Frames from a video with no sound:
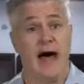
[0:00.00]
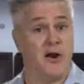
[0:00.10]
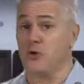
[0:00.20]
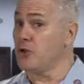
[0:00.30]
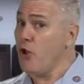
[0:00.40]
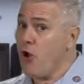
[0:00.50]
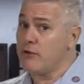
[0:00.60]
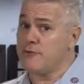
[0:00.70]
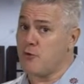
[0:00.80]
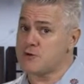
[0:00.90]
Not on a
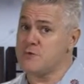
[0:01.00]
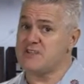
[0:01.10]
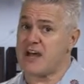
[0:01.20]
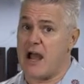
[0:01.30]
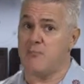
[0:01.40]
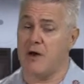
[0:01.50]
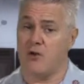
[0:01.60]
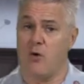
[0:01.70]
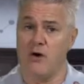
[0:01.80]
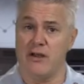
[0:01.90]
law enforcement side,
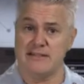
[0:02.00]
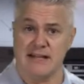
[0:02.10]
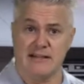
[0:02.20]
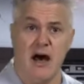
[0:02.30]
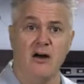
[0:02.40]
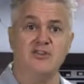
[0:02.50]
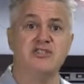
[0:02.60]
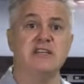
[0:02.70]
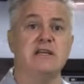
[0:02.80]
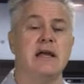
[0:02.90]
but on a
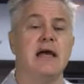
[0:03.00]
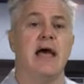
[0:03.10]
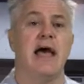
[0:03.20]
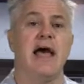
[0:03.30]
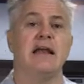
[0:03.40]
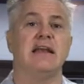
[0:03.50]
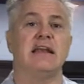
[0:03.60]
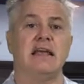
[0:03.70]
technology and